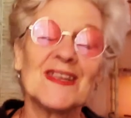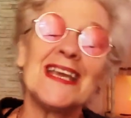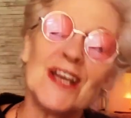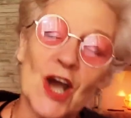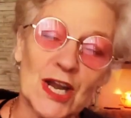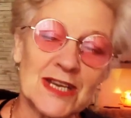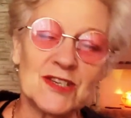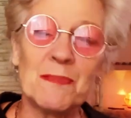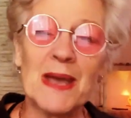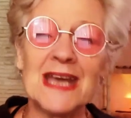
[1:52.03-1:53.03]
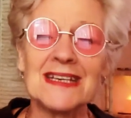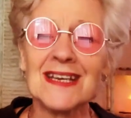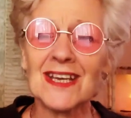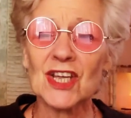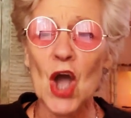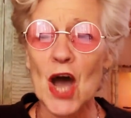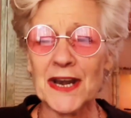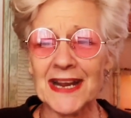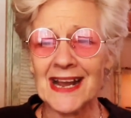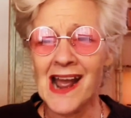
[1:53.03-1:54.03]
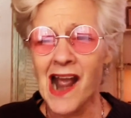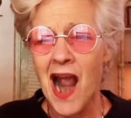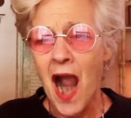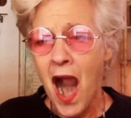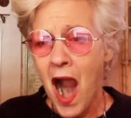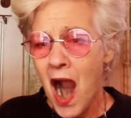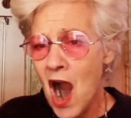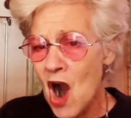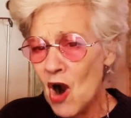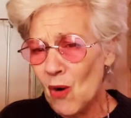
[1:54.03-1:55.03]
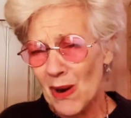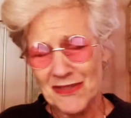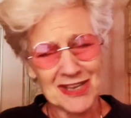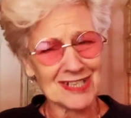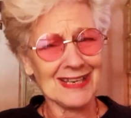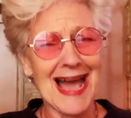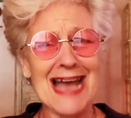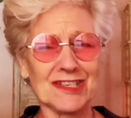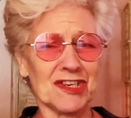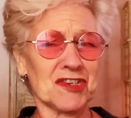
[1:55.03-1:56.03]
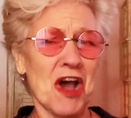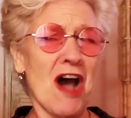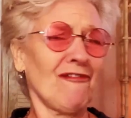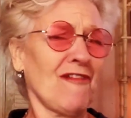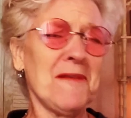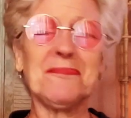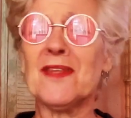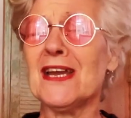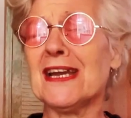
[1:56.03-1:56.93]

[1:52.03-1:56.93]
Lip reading: He got into bed, yawning. With his glasses off, the